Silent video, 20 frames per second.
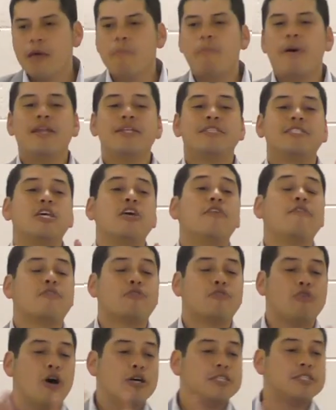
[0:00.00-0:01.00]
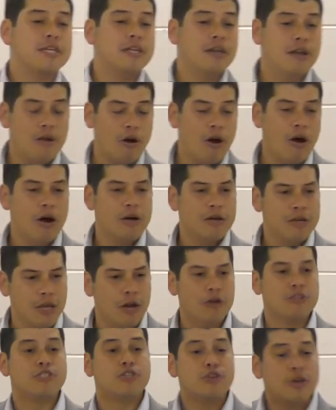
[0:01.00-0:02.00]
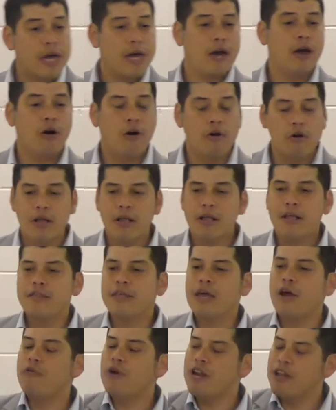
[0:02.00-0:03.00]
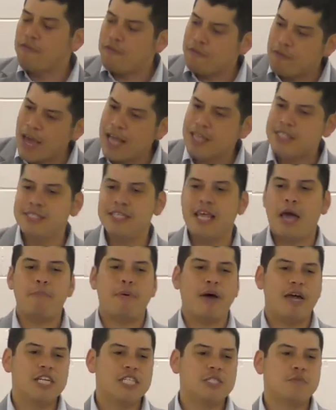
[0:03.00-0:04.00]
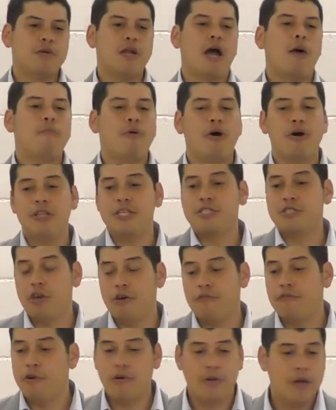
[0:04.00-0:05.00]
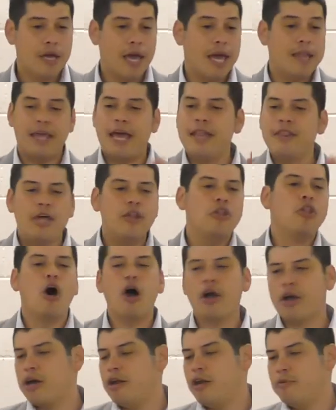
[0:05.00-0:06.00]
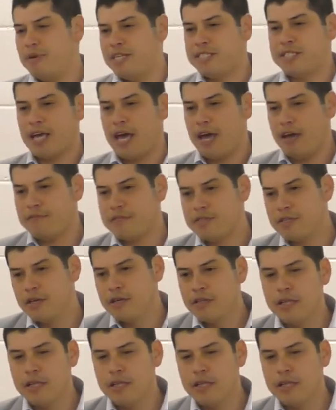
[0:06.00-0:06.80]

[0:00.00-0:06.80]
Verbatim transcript: But instead of crossing, you know, to hell, they're already facing that punishment upon this earth, and, and they're not going to be saved.